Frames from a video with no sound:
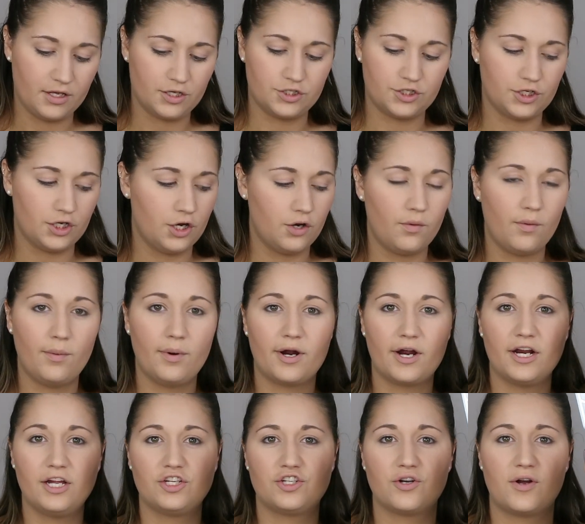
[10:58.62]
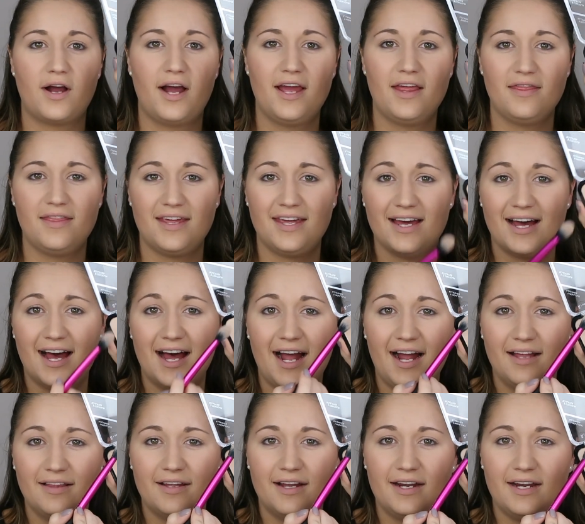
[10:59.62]
So we're gonna try the
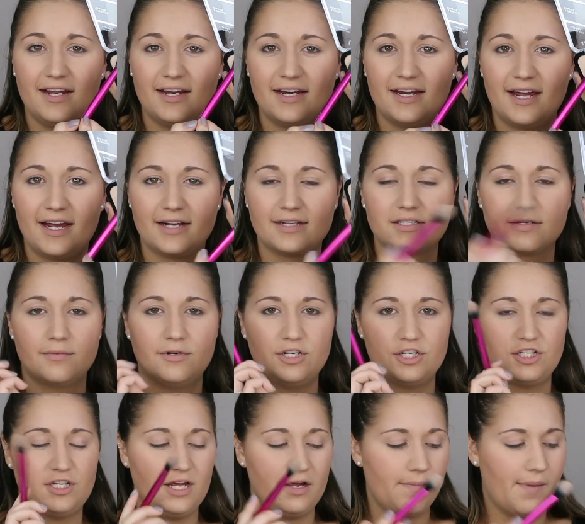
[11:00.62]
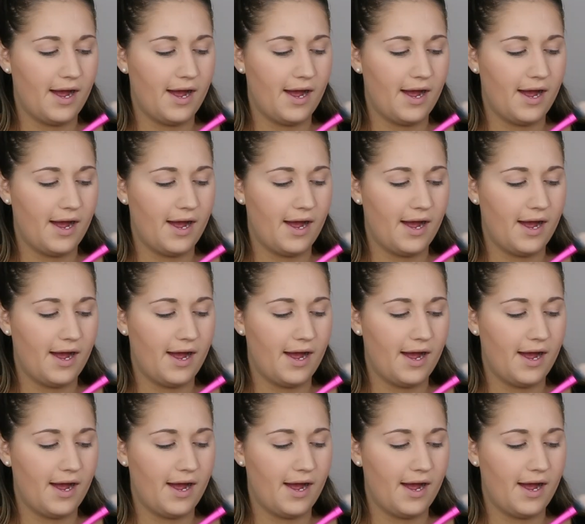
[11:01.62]
highlighting next. I'm gonna just take